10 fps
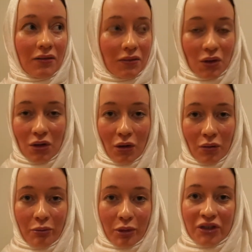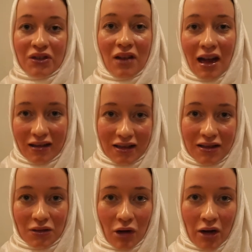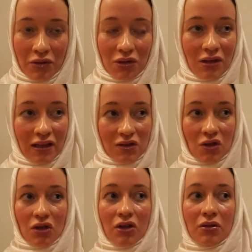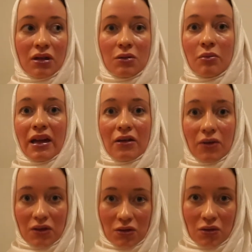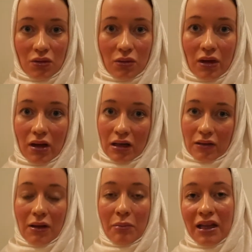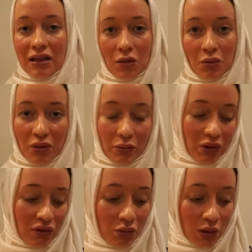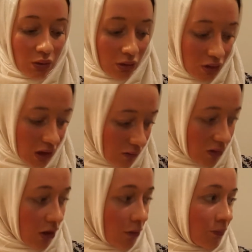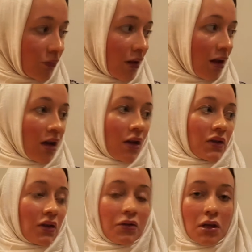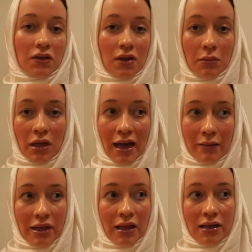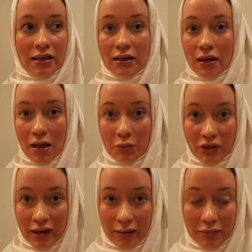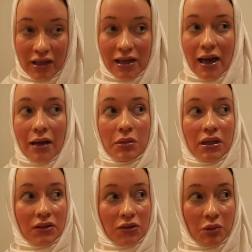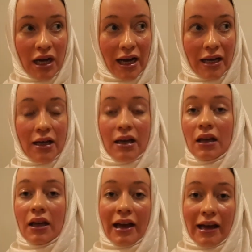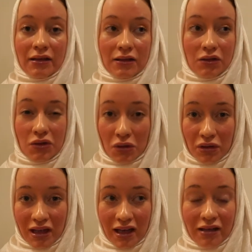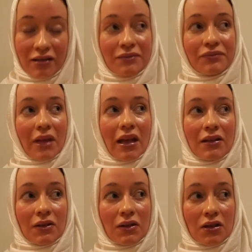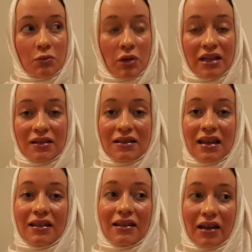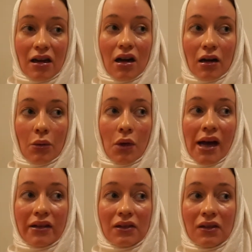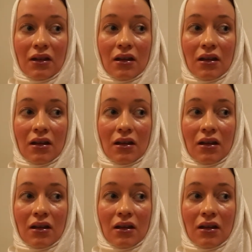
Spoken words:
you know, personalities around you that's not going to benefit you depending on what you want to achieve, you know. So for example, I've been in Abu Dhabi, I've been in Dubai and Jordan and such places, and there are quite,